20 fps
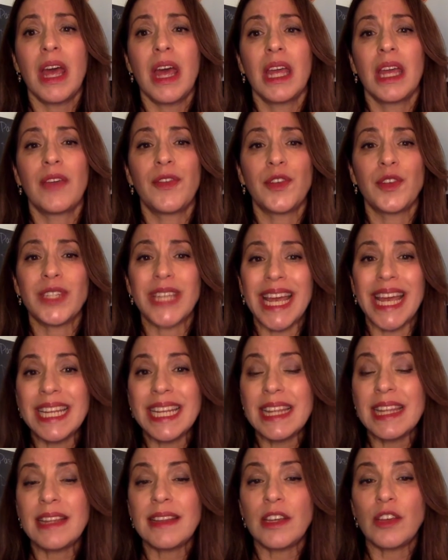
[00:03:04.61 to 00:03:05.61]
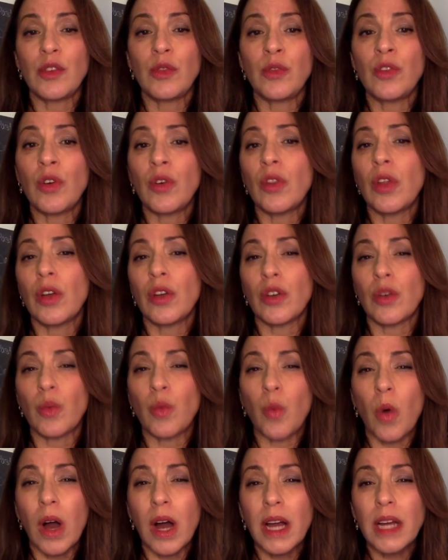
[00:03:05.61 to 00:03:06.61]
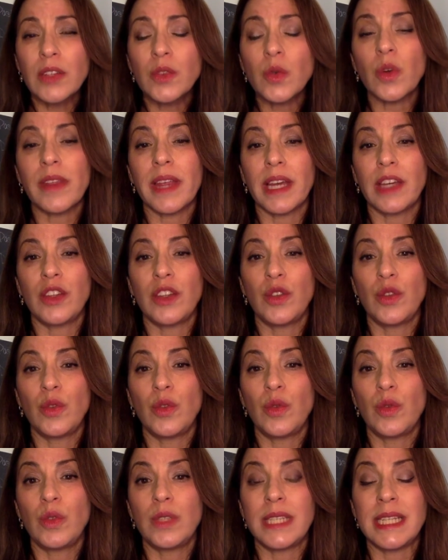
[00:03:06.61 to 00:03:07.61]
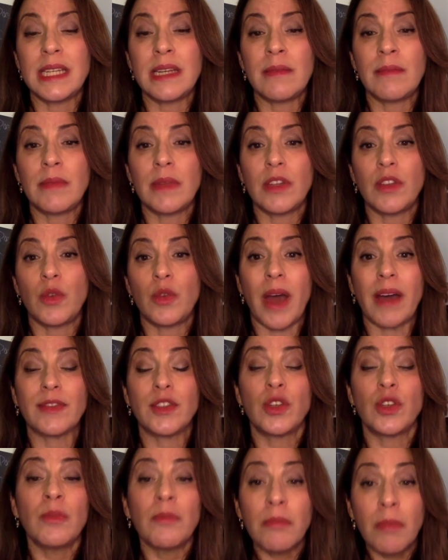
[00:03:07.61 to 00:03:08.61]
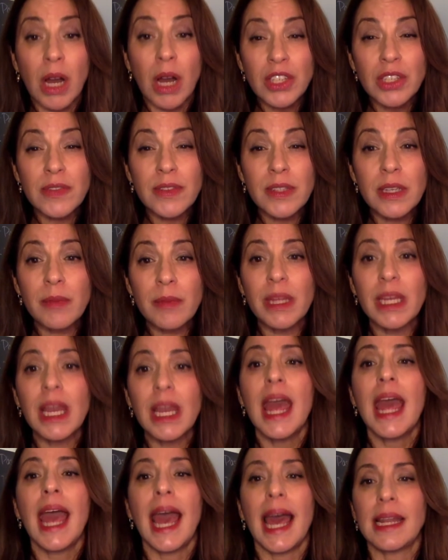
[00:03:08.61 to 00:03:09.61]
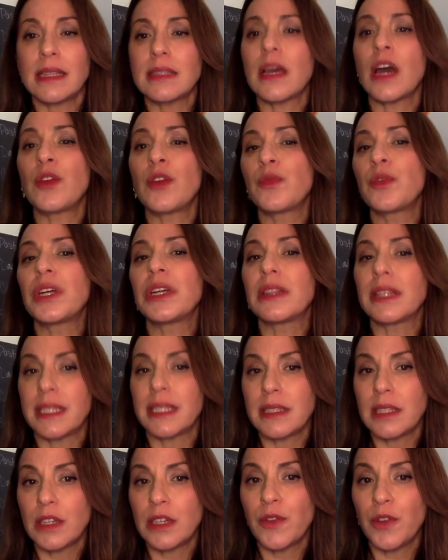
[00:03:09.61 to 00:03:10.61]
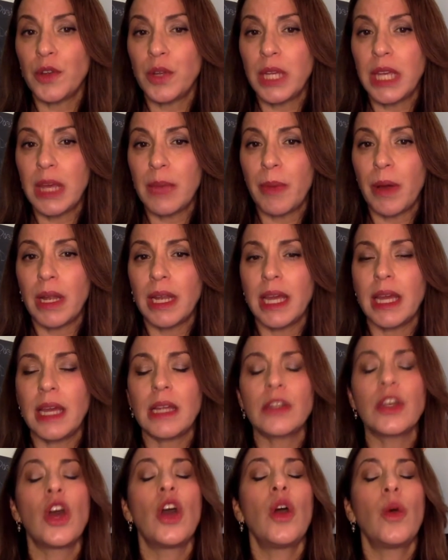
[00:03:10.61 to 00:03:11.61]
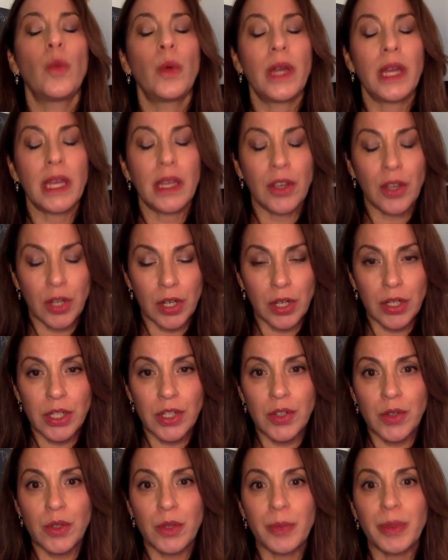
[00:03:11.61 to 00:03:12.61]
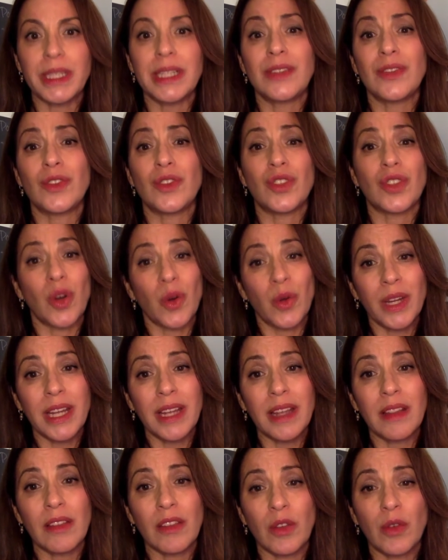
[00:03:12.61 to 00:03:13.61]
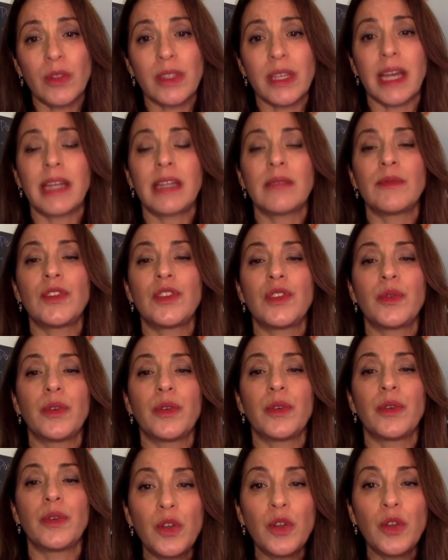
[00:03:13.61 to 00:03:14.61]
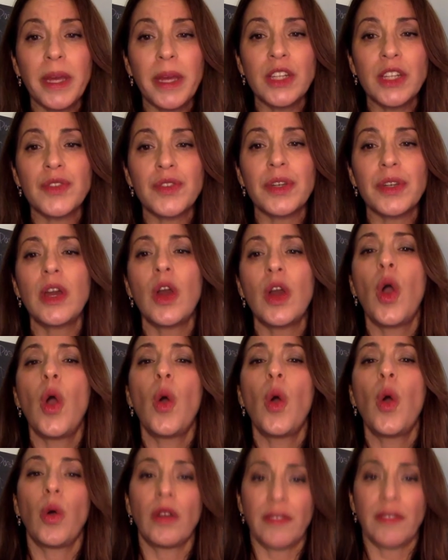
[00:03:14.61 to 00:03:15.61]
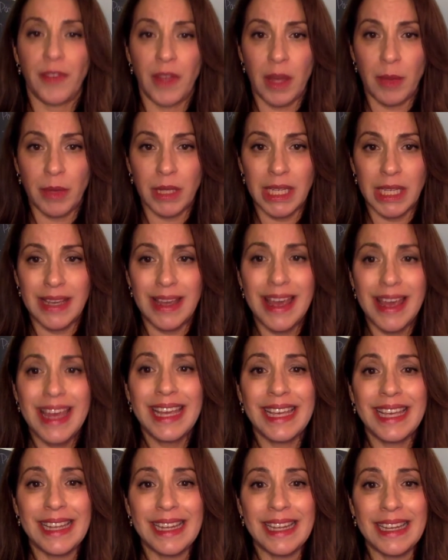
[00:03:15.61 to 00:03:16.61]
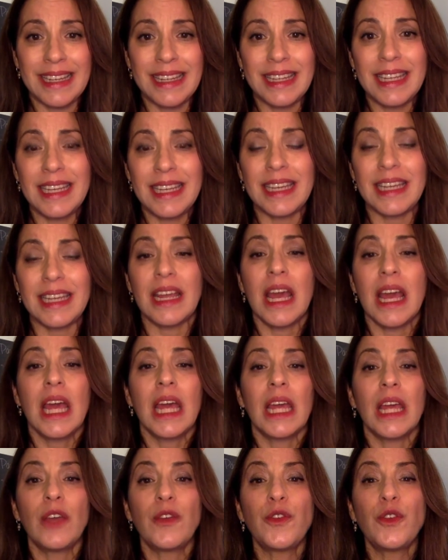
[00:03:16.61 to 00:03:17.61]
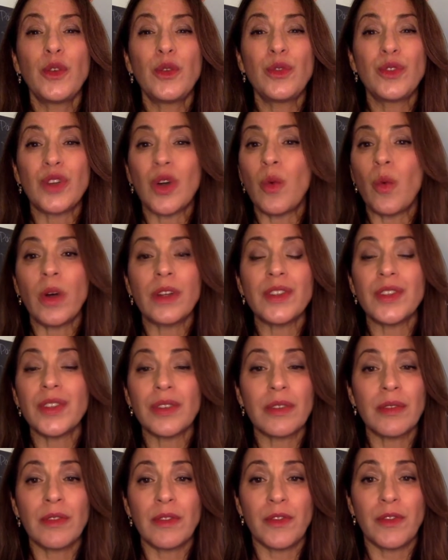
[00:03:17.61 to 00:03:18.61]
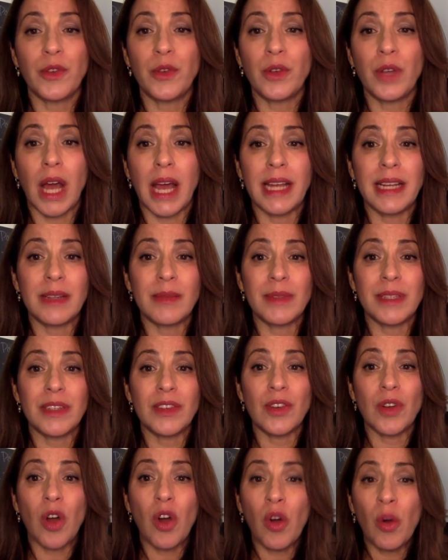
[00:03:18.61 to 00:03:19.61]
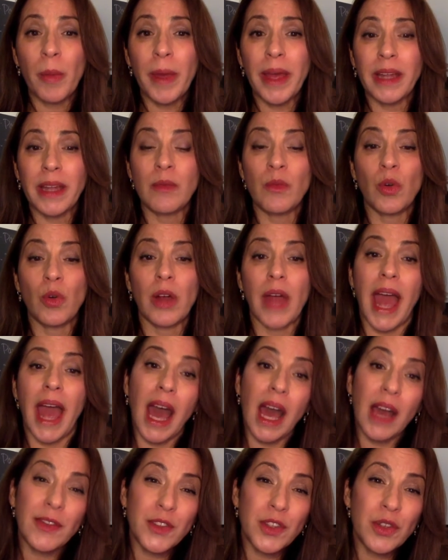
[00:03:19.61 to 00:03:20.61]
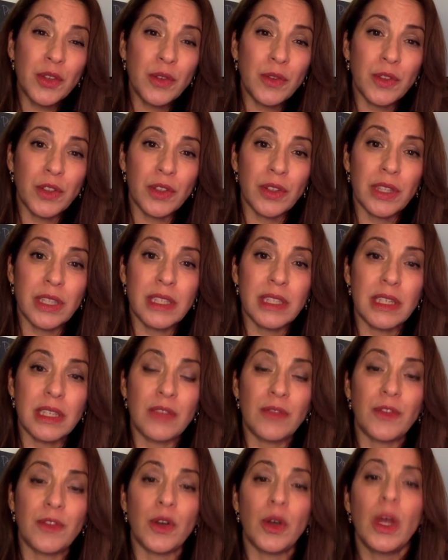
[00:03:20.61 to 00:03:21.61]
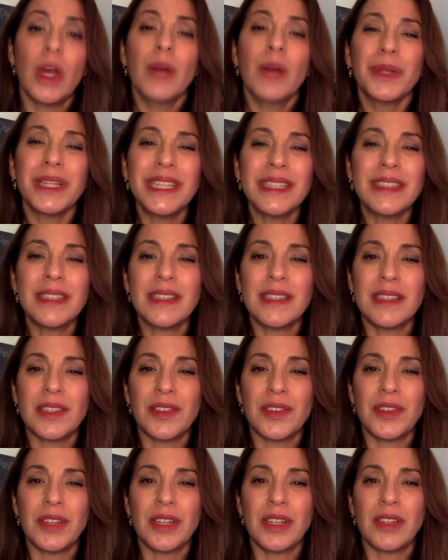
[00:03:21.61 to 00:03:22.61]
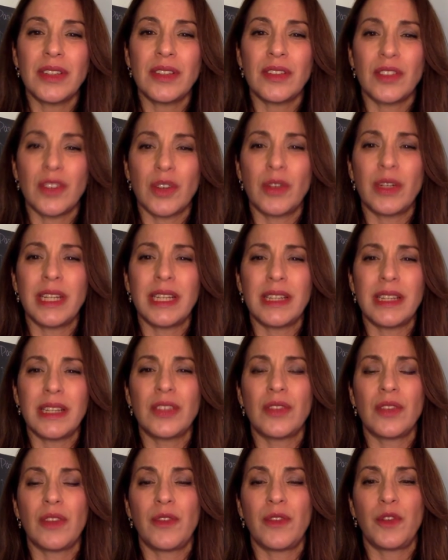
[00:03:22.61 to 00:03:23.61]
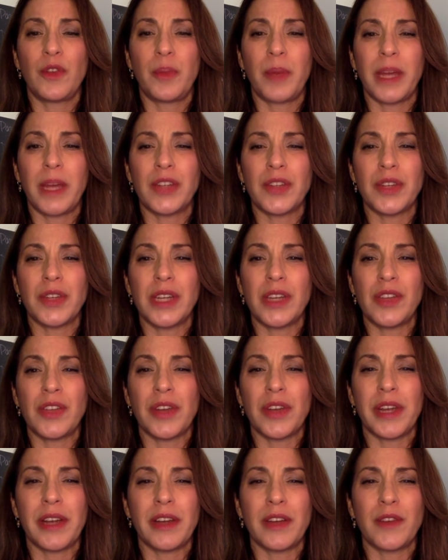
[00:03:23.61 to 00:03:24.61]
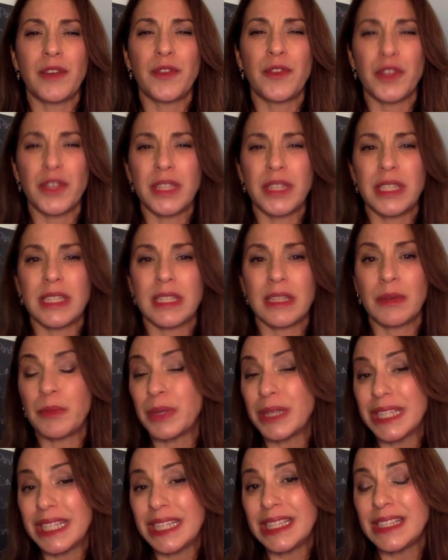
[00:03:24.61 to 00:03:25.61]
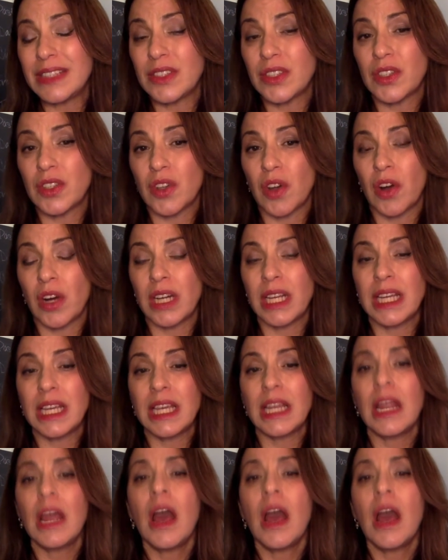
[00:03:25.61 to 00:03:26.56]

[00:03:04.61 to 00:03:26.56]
If there's anything that you no longer want or that you deem you have too much of something and it's unrealistic for you to keep on hand, we encourage you to please donate those items to a food pantry or a family in need. If you don't want certain food items in your home anymore after you've learned this info, please consider donating to the food pantry in your area versus completely discarding it.